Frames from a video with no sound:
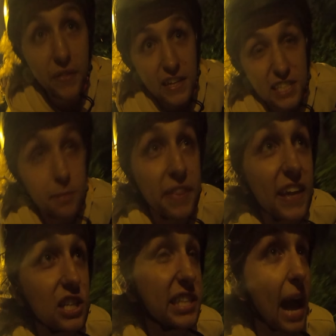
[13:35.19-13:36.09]
And when they see
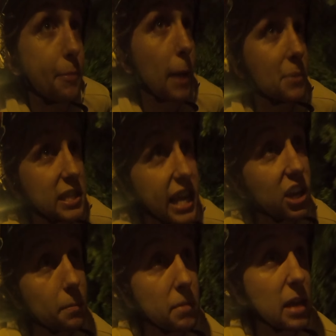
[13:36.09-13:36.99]
me, they just stab me up and
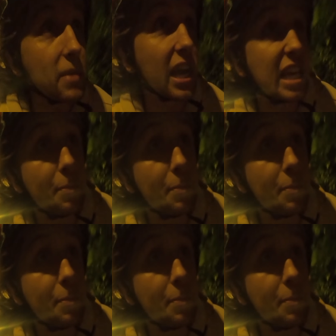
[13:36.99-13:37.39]
say good to meet me.